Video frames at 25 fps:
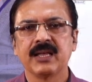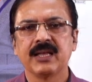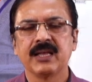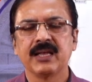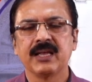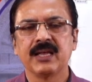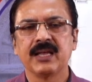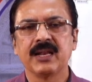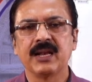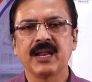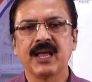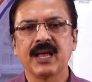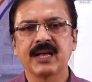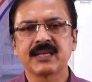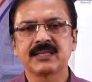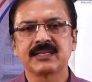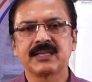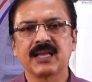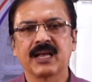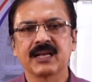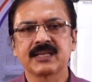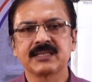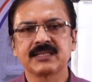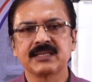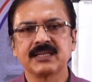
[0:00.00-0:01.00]
in
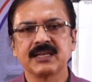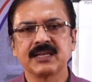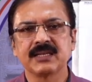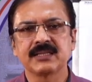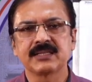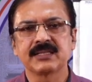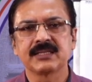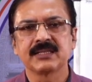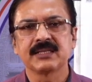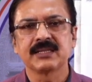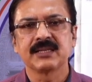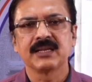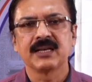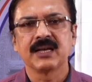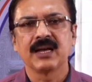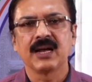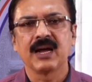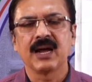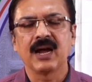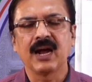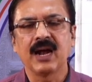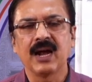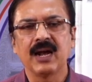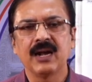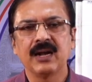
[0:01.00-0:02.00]
x-axis
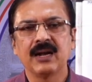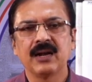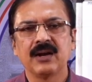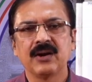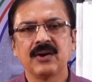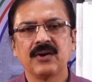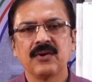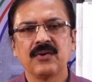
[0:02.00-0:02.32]
and